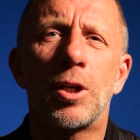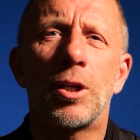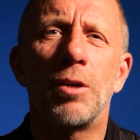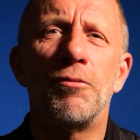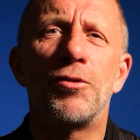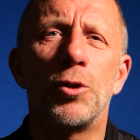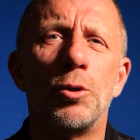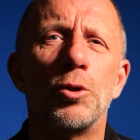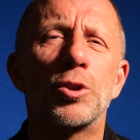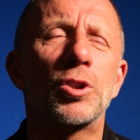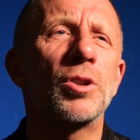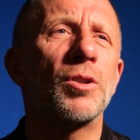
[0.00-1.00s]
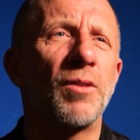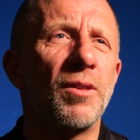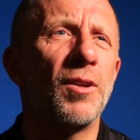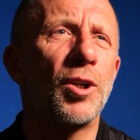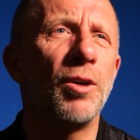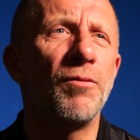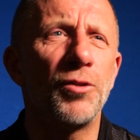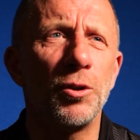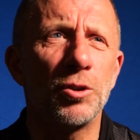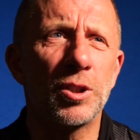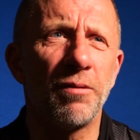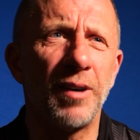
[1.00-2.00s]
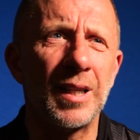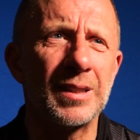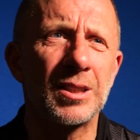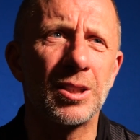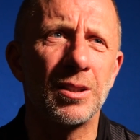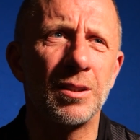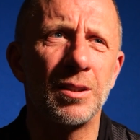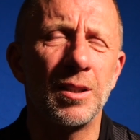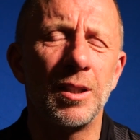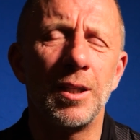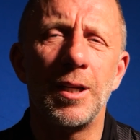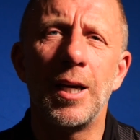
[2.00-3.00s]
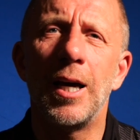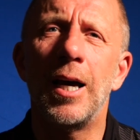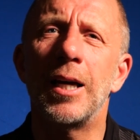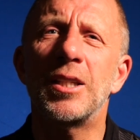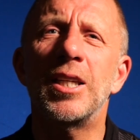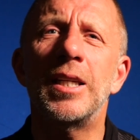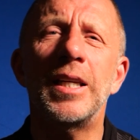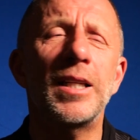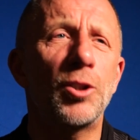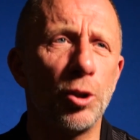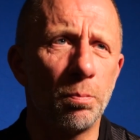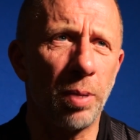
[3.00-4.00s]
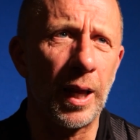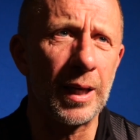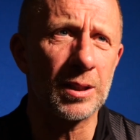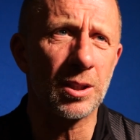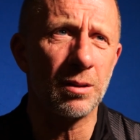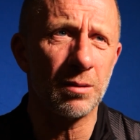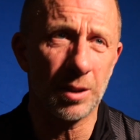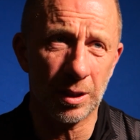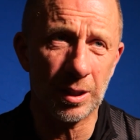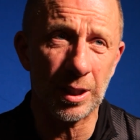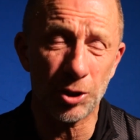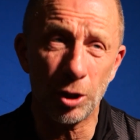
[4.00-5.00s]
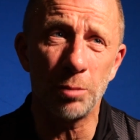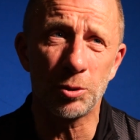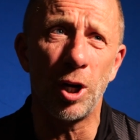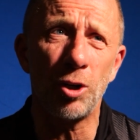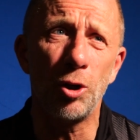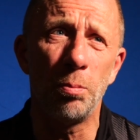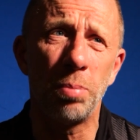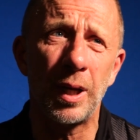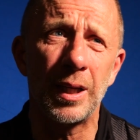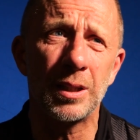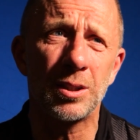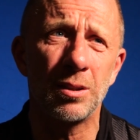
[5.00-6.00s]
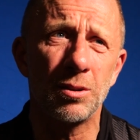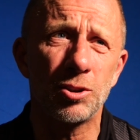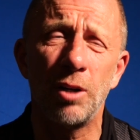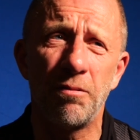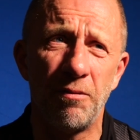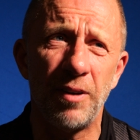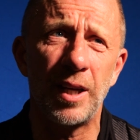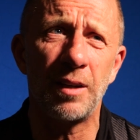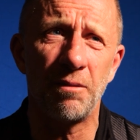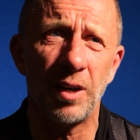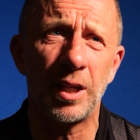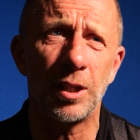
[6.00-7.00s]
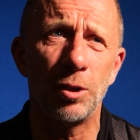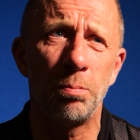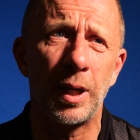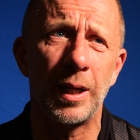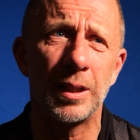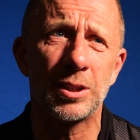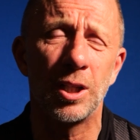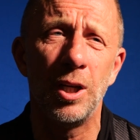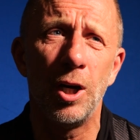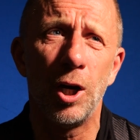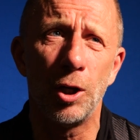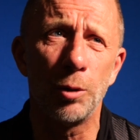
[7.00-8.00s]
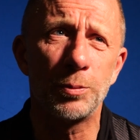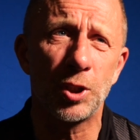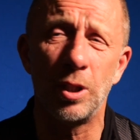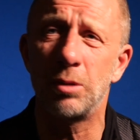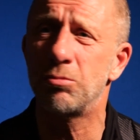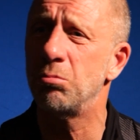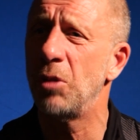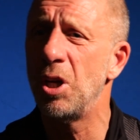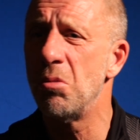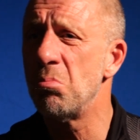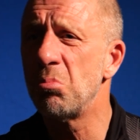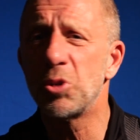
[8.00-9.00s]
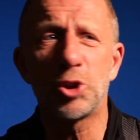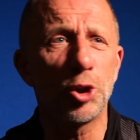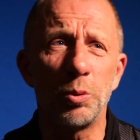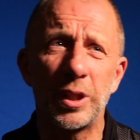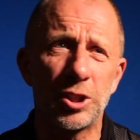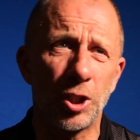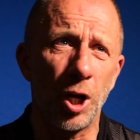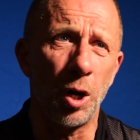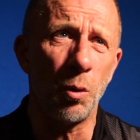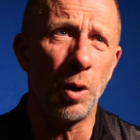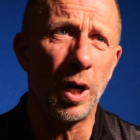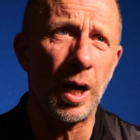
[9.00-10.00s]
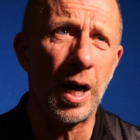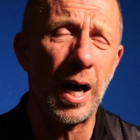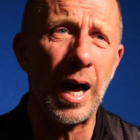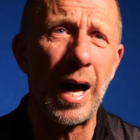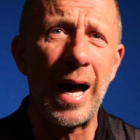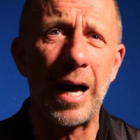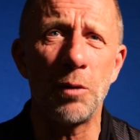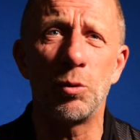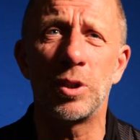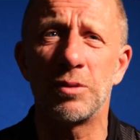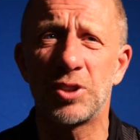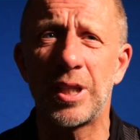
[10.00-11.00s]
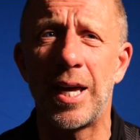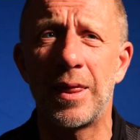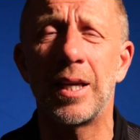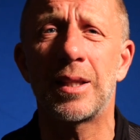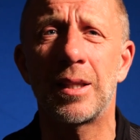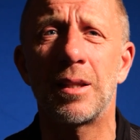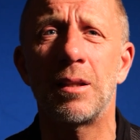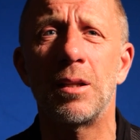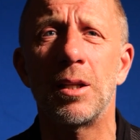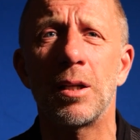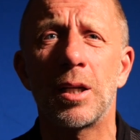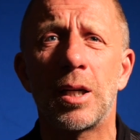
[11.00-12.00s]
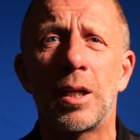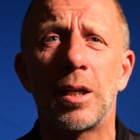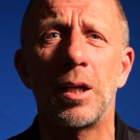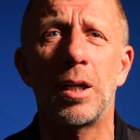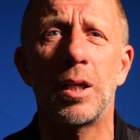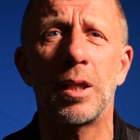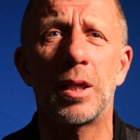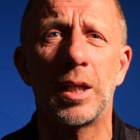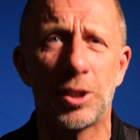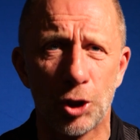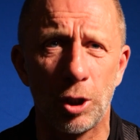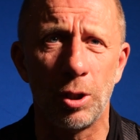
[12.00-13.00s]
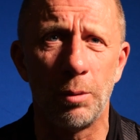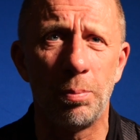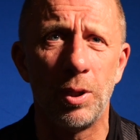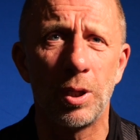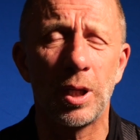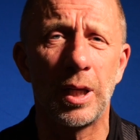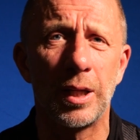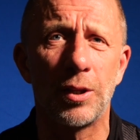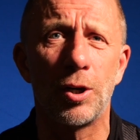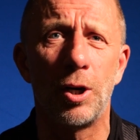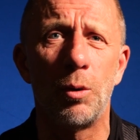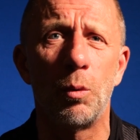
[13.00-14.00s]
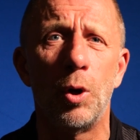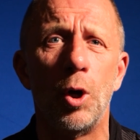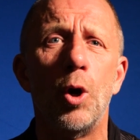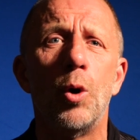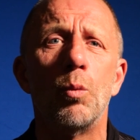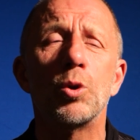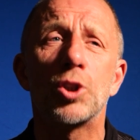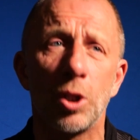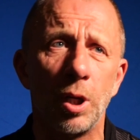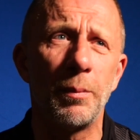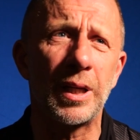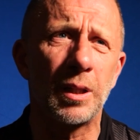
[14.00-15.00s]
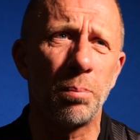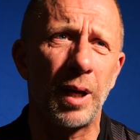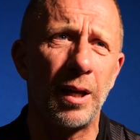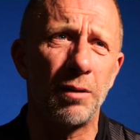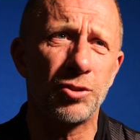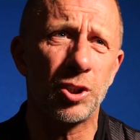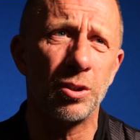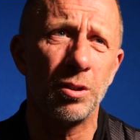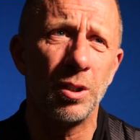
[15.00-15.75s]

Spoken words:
confuse the fans. You need good players. This club's got good players. It's got very, very good players. And up till 2 weeks ago, I would have said that this club, Clitheroe, was going to make the playoffs.